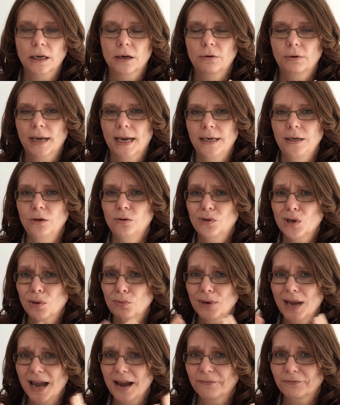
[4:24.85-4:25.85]
Okay, you don't
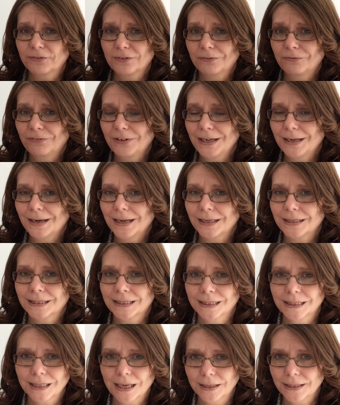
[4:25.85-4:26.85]
have to feel
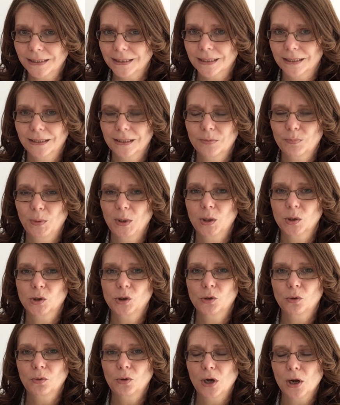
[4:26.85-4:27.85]
excited because
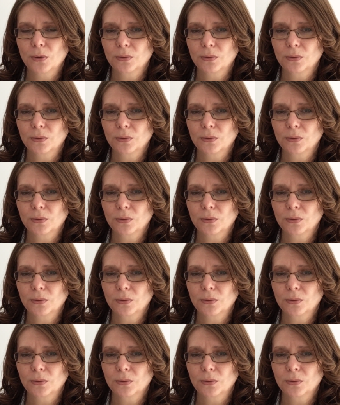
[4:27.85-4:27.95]
you're